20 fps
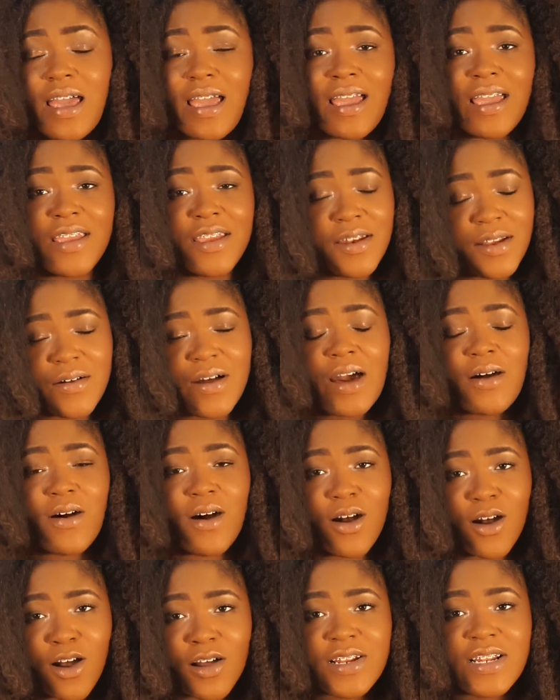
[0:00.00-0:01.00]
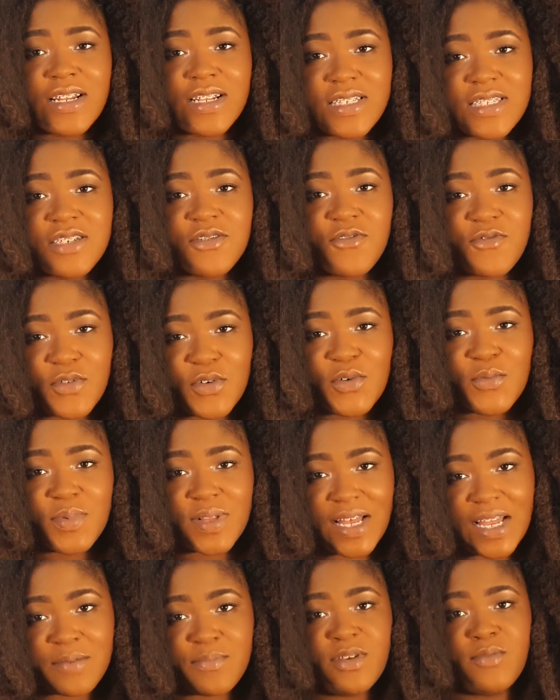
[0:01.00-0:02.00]
and you know how hard it is to fool
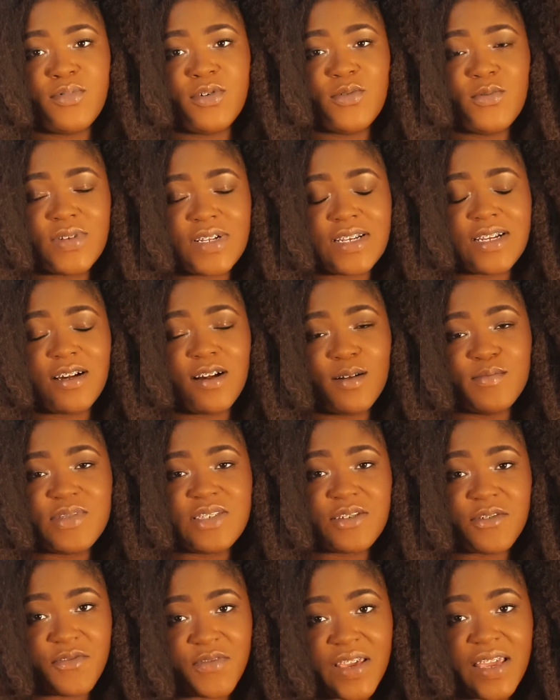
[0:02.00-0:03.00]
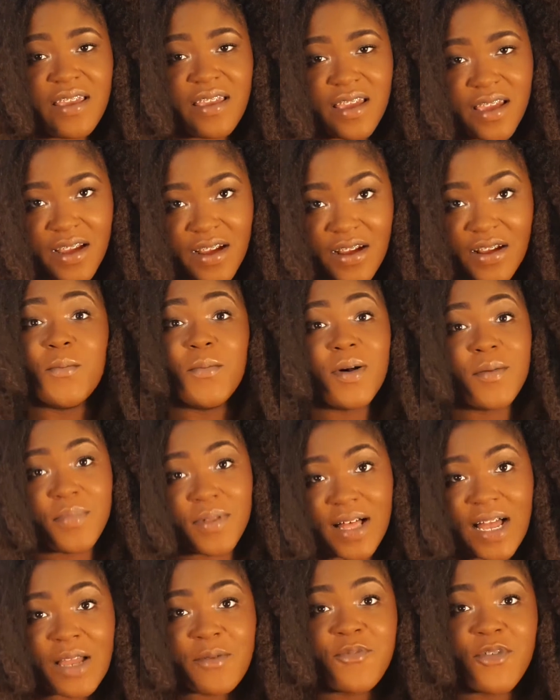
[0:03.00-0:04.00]
black people when it comes to fake hair, but
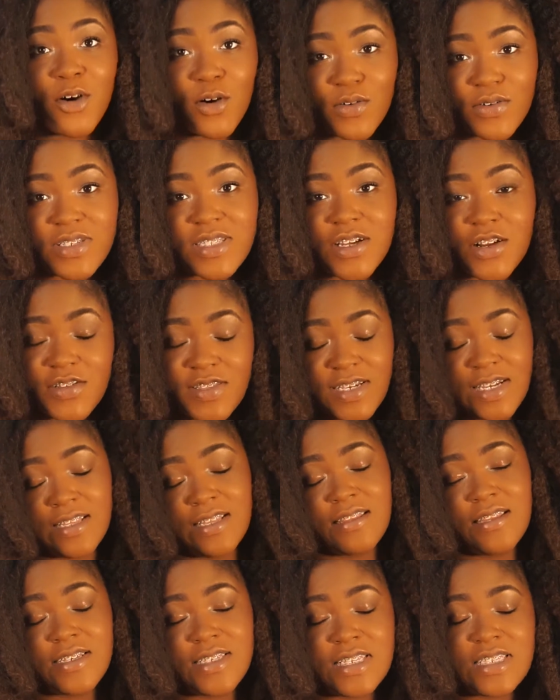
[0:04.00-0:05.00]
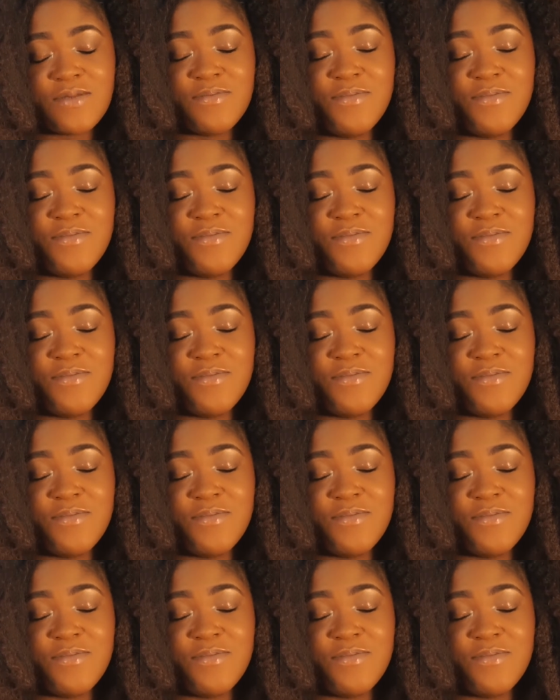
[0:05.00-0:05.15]
black folks are thinking that this is